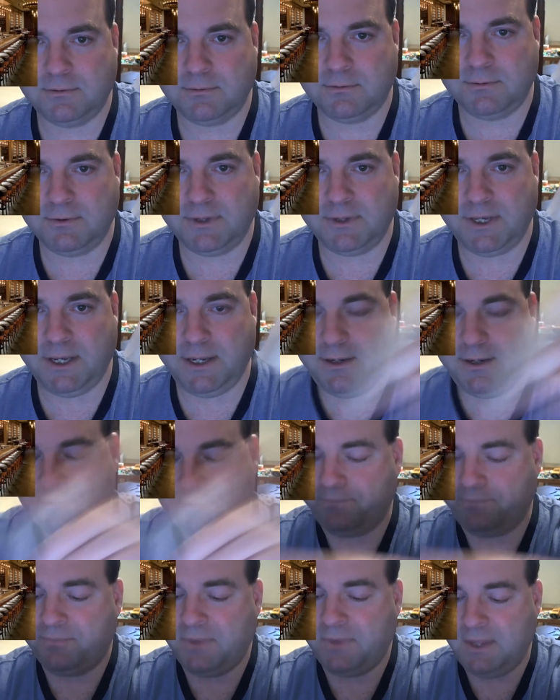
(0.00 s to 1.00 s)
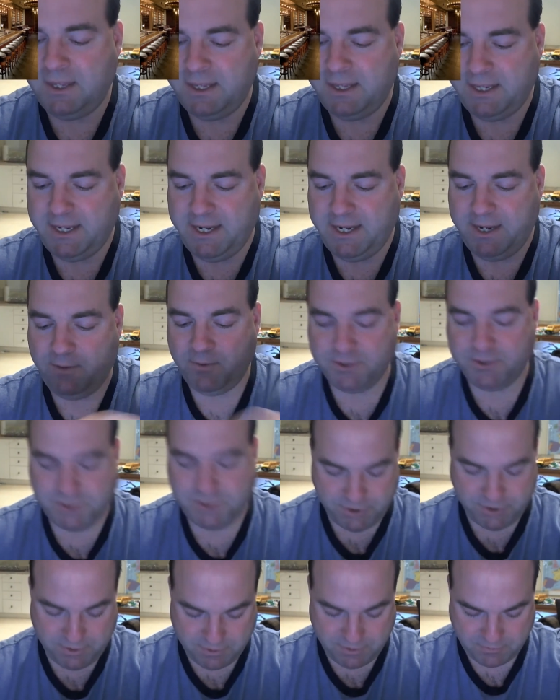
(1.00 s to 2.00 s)
Okay, and what
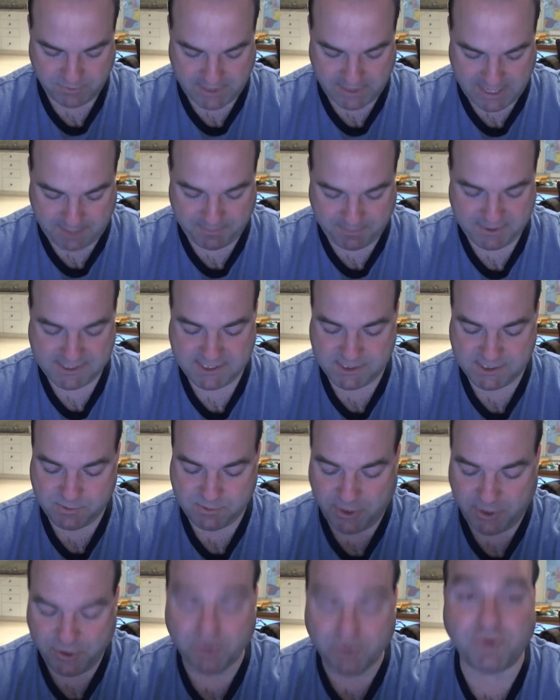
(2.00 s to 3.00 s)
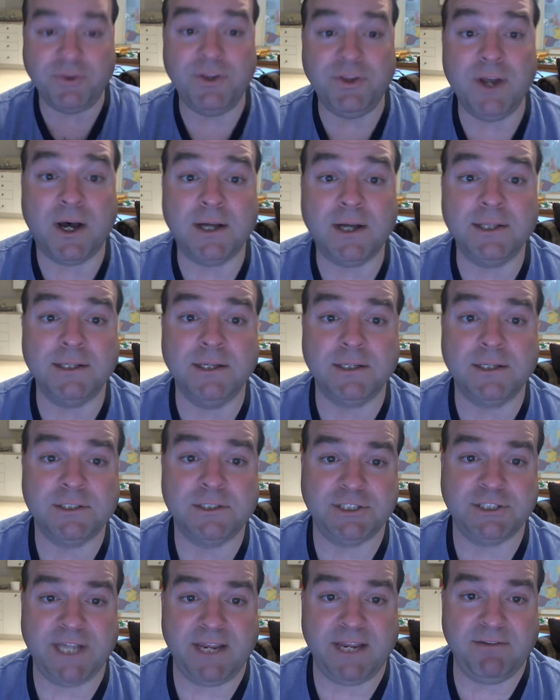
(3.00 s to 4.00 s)
happens is when you're done
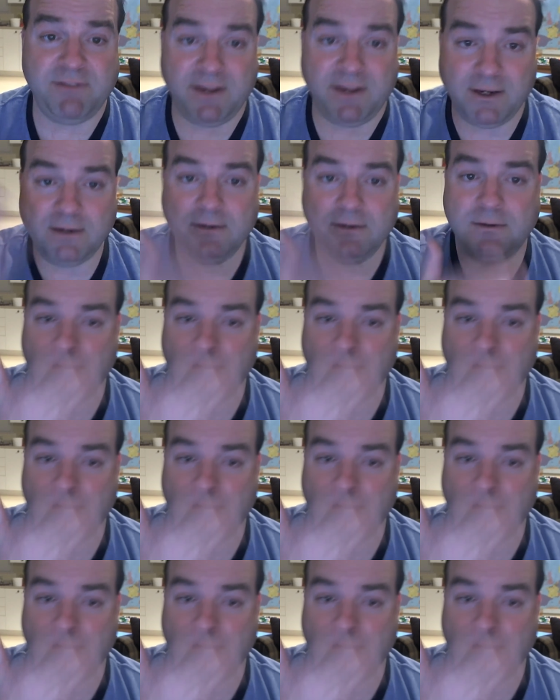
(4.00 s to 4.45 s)
shaving,